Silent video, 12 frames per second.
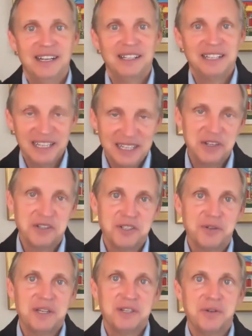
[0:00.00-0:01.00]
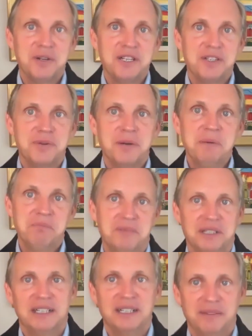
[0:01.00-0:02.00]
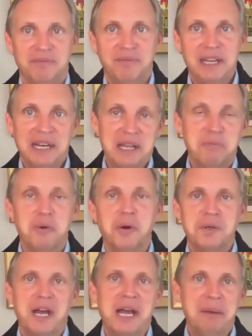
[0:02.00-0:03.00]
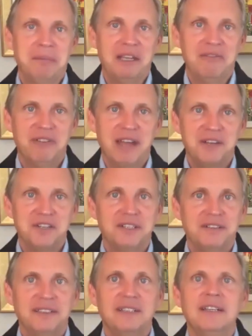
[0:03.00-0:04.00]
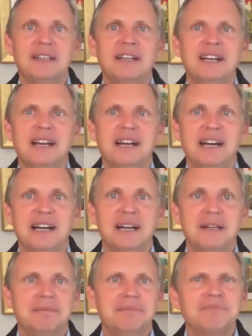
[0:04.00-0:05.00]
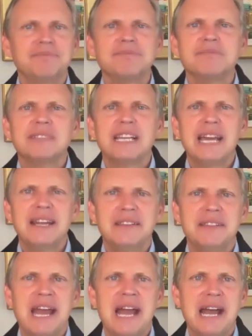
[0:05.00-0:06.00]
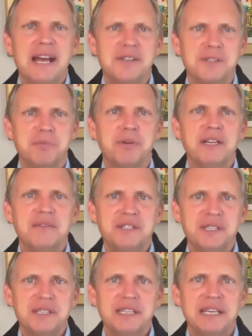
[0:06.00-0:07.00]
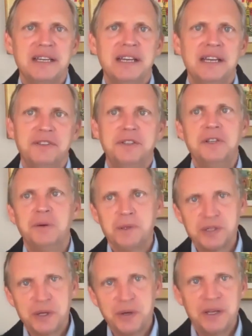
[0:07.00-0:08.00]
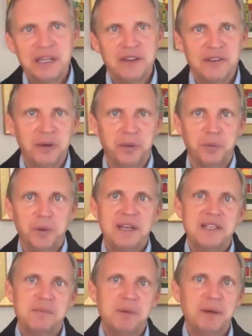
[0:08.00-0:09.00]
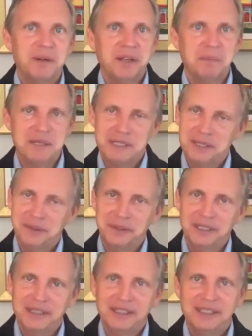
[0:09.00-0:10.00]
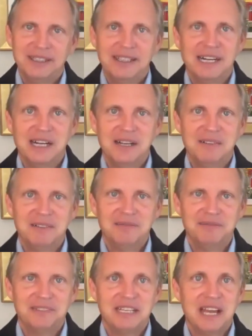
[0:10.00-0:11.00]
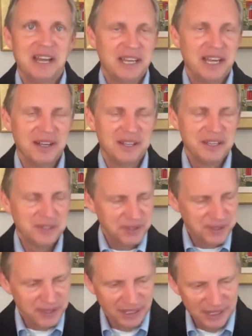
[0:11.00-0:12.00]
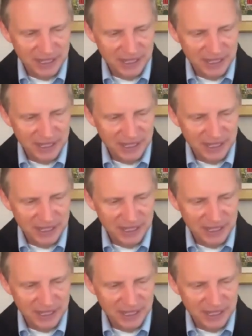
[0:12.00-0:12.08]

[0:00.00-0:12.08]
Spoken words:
getting your street tree trimmed in a more timely fashion. Kenneth asked previously, do you know what's going into the old Wendy's building on Matilda? Yeah, it's